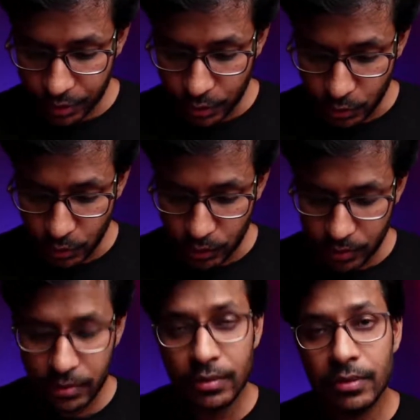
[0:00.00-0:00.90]
to
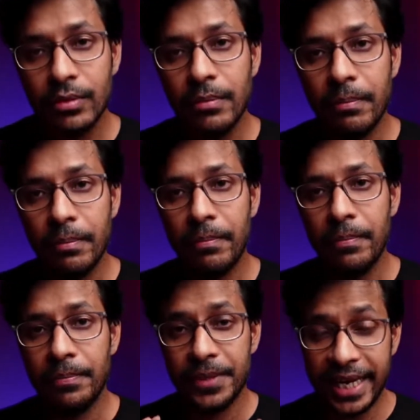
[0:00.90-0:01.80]

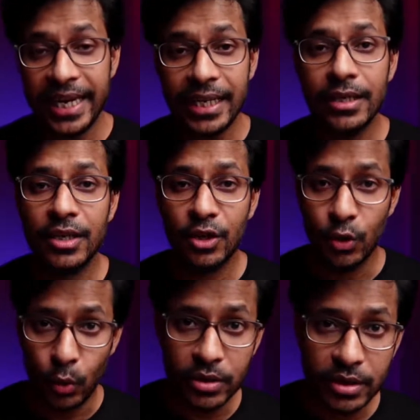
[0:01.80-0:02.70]
take
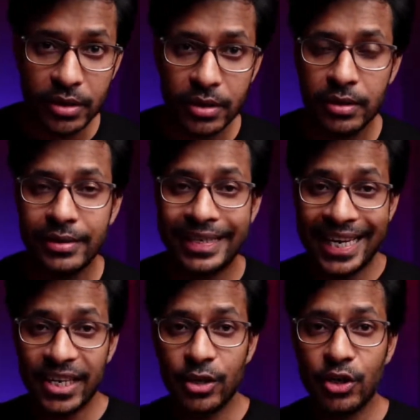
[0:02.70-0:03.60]

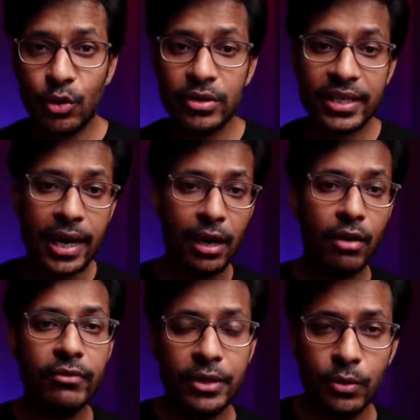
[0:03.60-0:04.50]
your notes
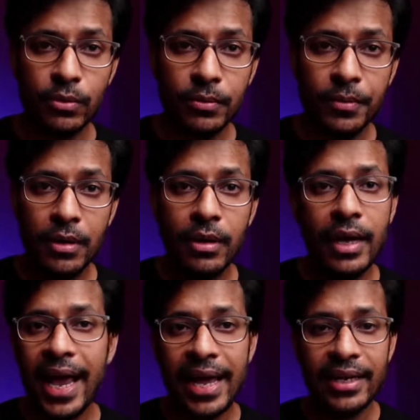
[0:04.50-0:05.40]
along with you
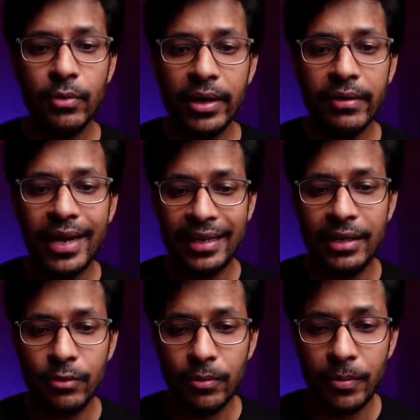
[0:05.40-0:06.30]
anywhere,
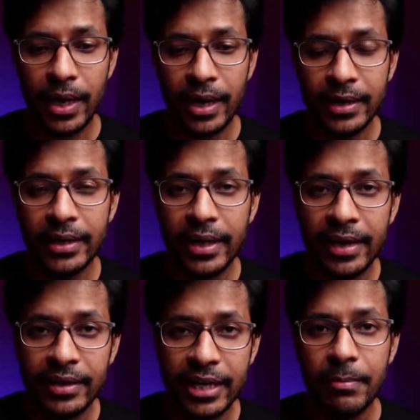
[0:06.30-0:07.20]

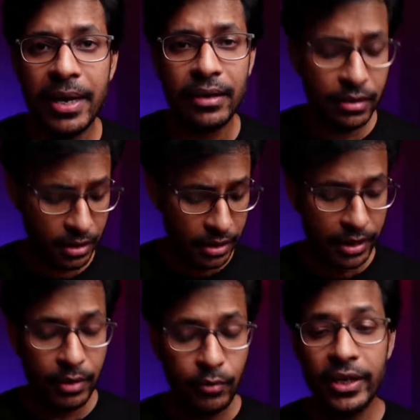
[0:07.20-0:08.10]
anytime, and
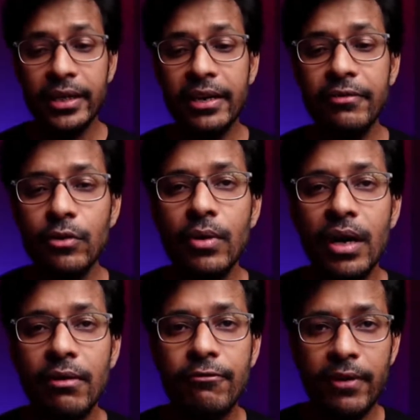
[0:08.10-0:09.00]
will give you
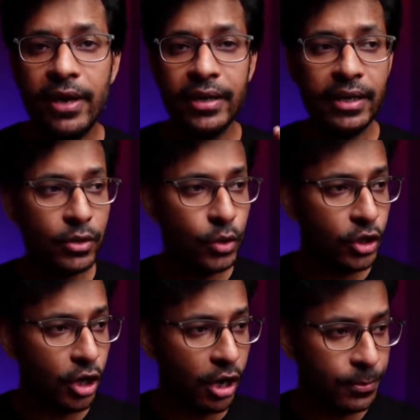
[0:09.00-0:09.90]
a very
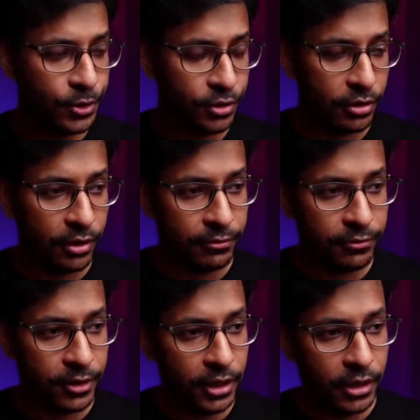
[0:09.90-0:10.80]
good option of